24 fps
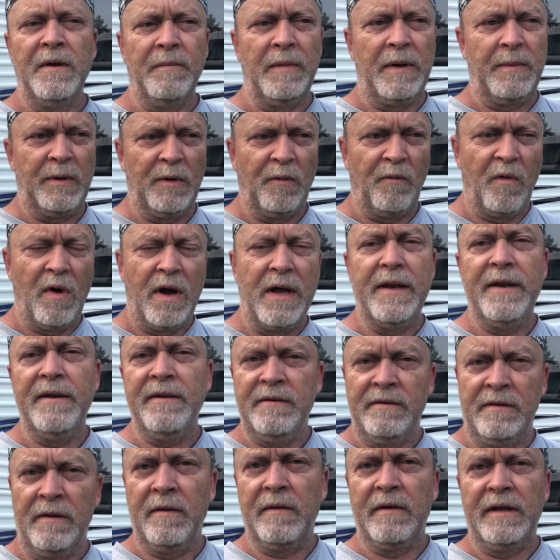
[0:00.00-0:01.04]
Maybe run
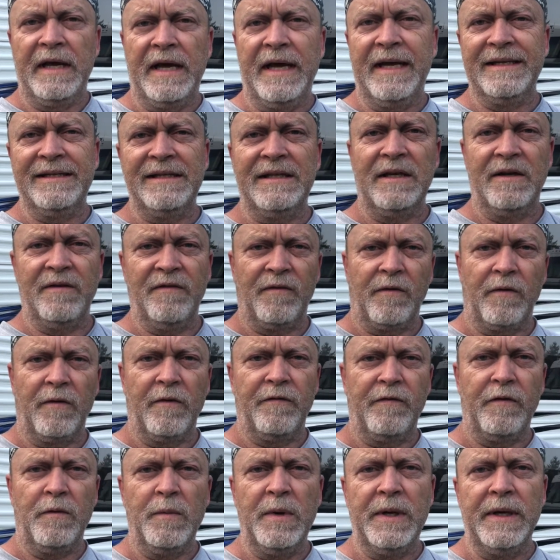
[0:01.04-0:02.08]
the AC for a
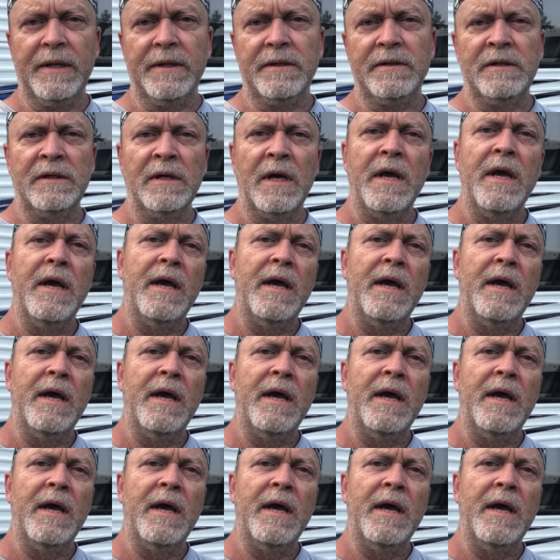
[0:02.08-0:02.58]
few minutes,